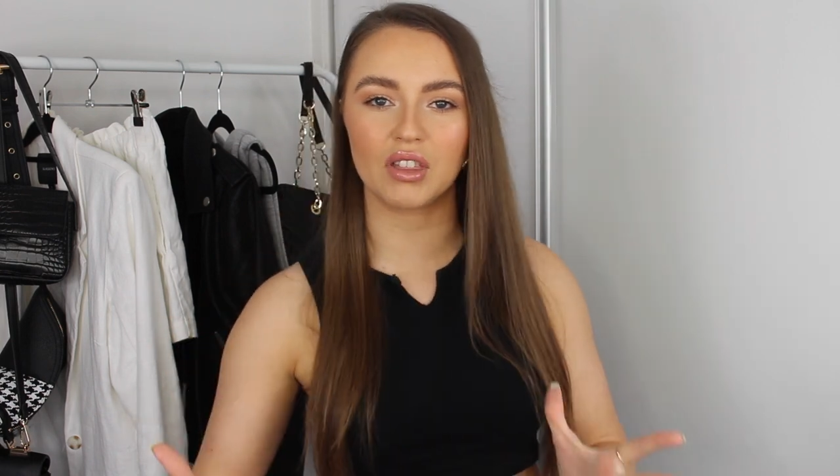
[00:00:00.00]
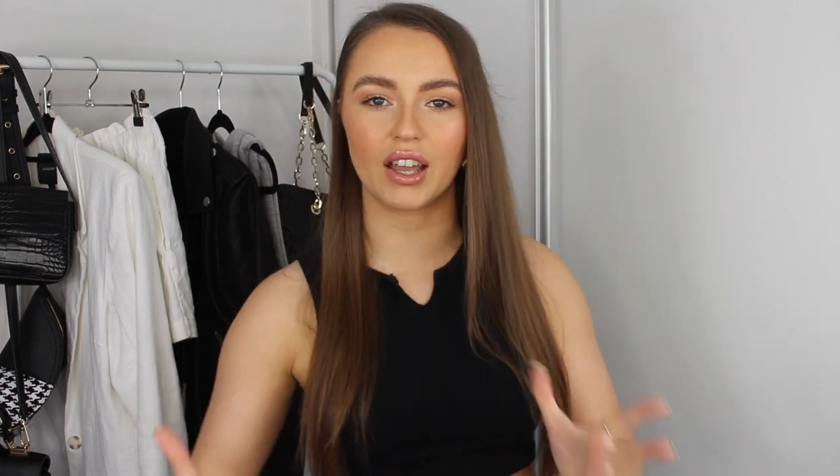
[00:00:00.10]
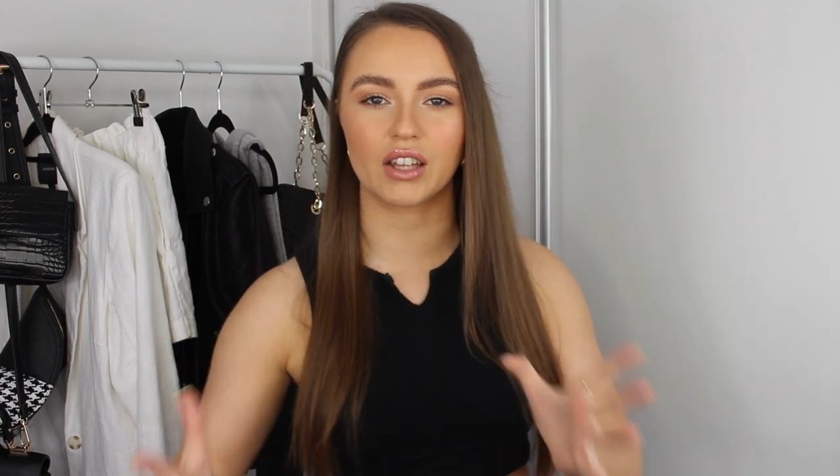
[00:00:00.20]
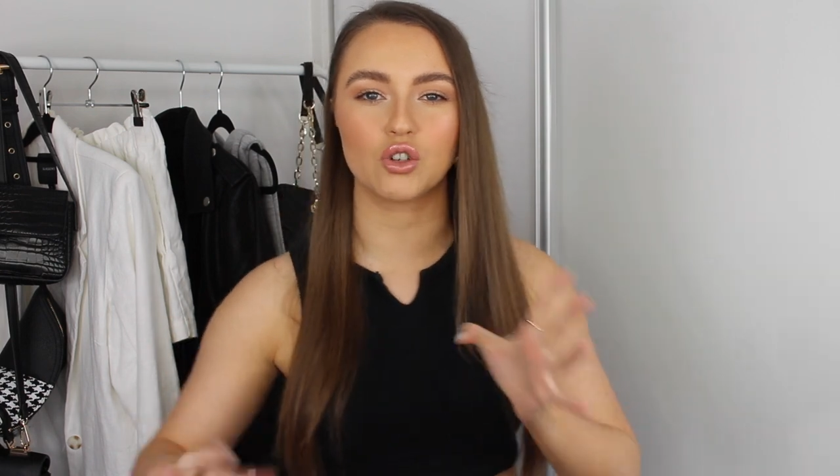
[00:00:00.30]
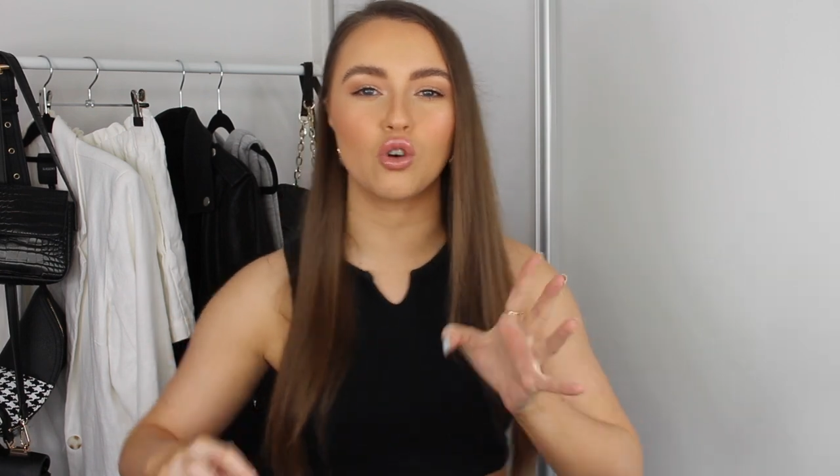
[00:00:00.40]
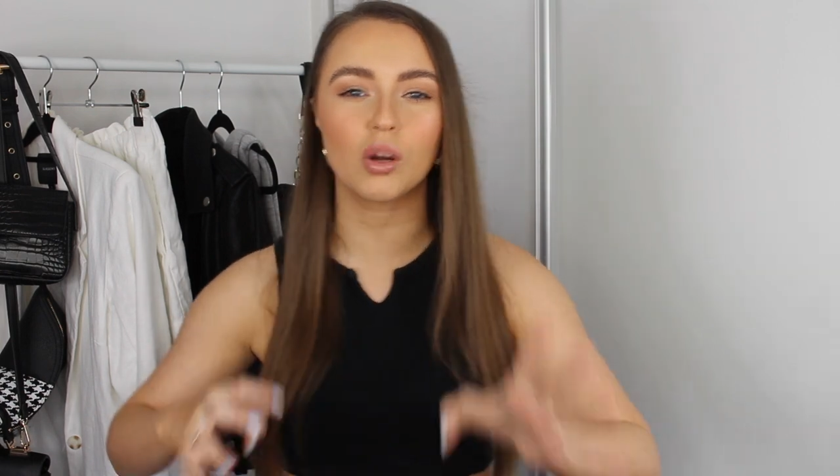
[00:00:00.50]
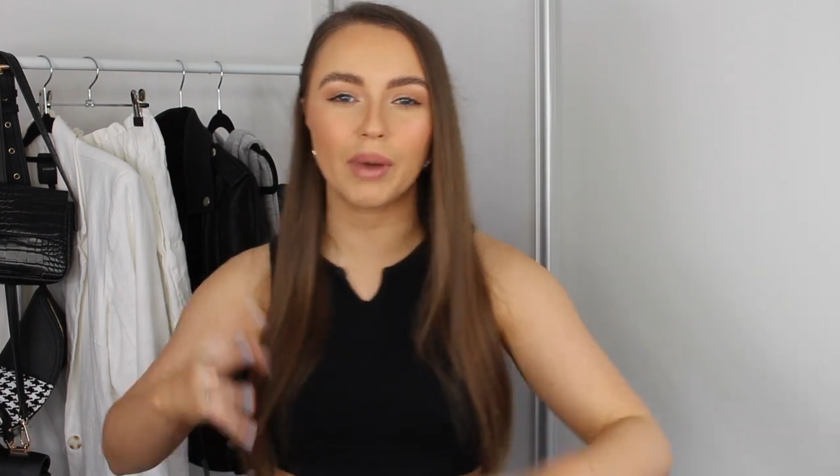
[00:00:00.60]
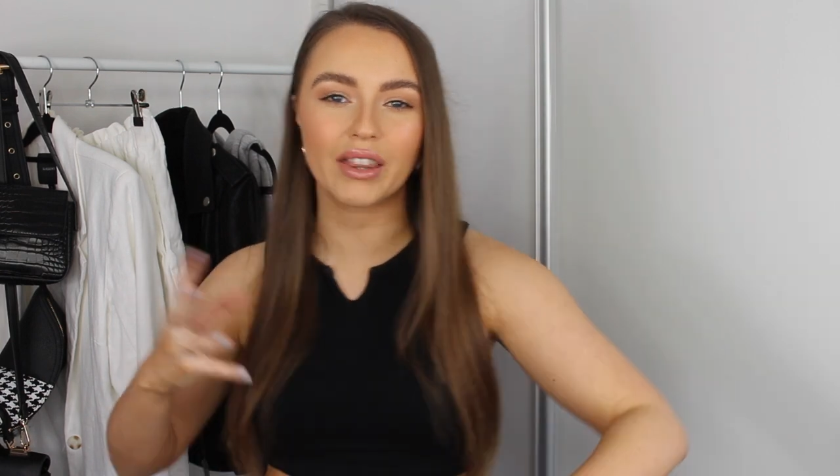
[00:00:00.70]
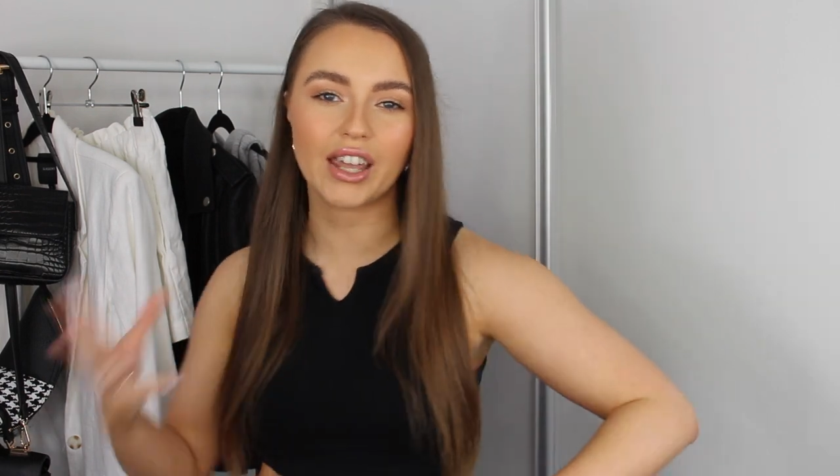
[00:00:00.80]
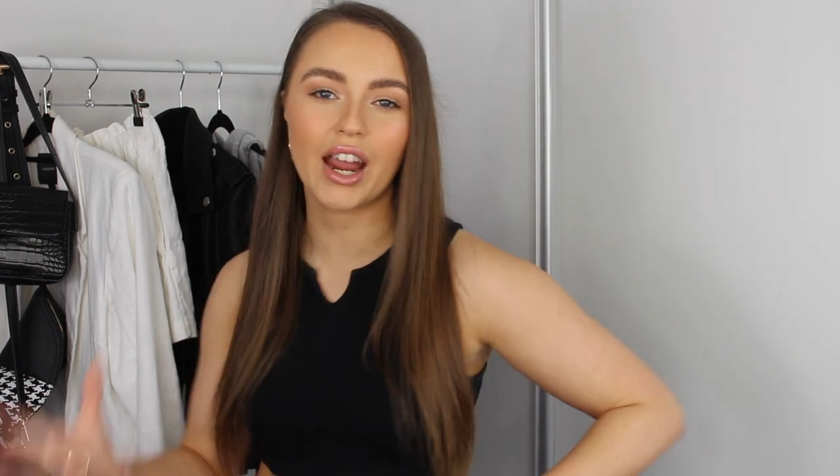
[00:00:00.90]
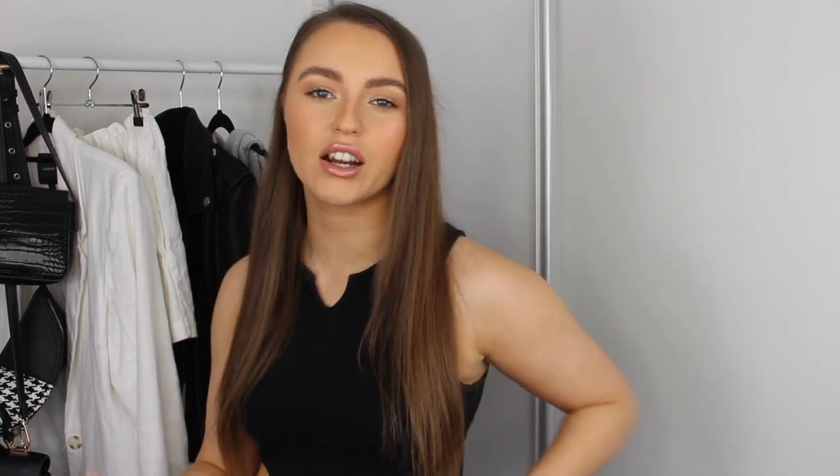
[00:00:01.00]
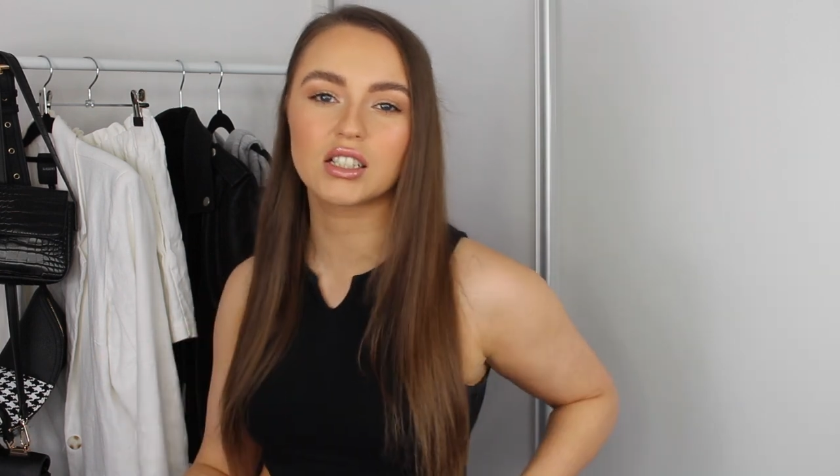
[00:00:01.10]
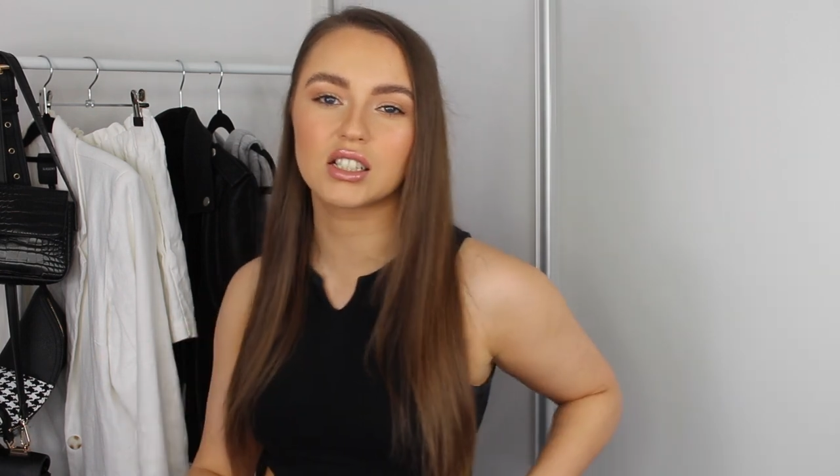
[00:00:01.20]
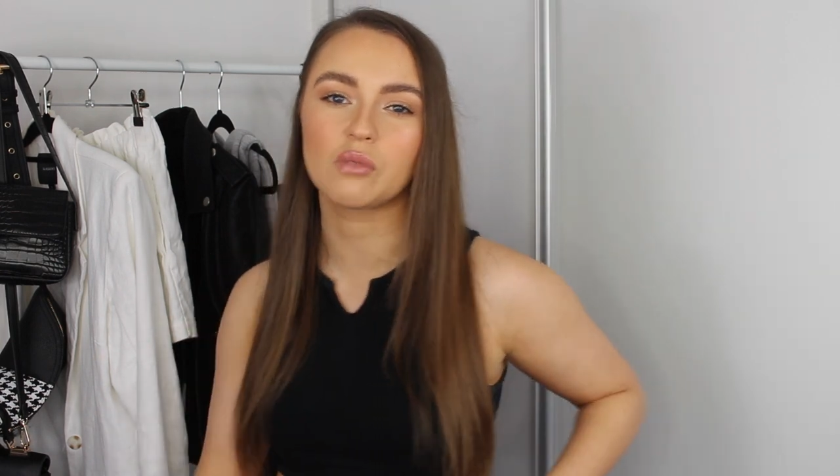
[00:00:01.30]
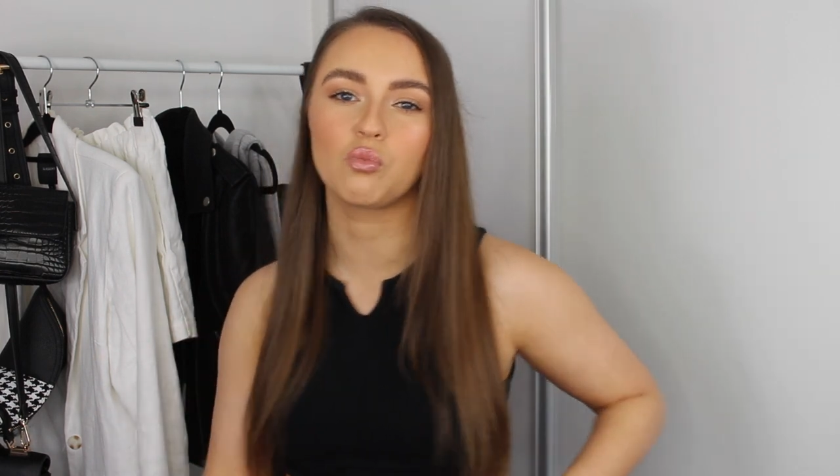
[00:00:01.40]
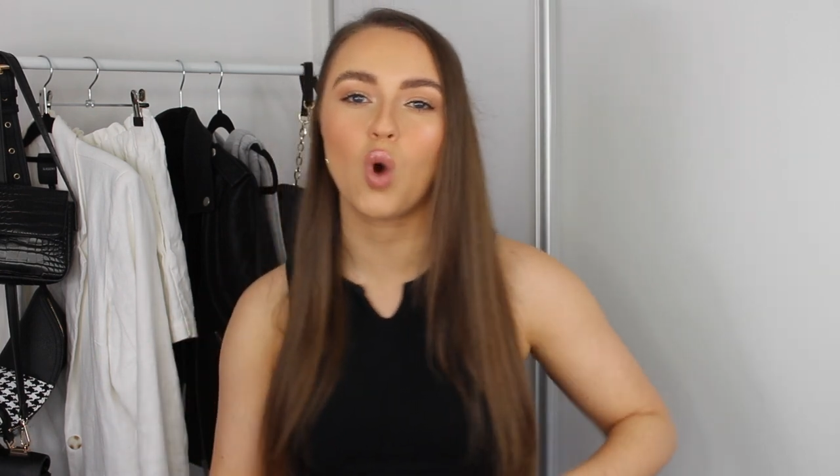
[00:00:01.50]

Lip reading: I can talk about the characters and